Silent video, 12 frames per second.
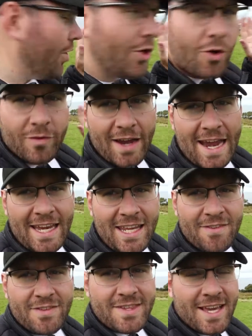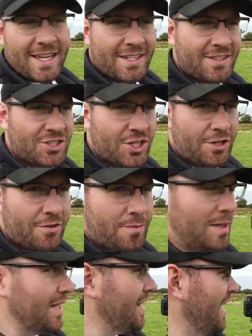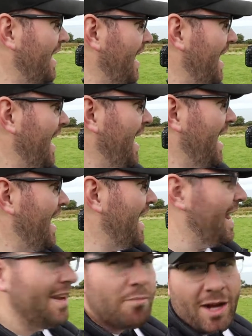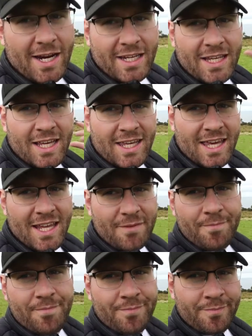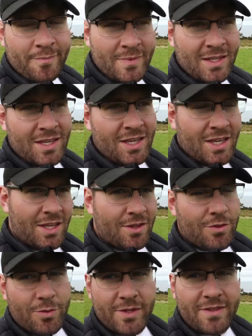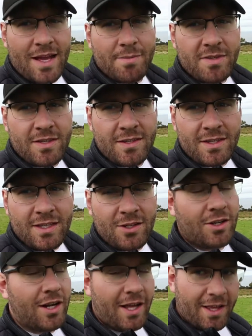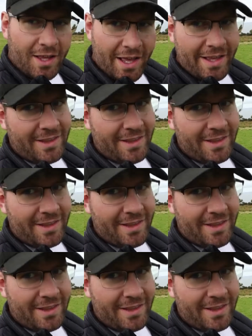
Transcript: one over 80 of a second shutter speed, and bracketing again. Three stops. You're uh,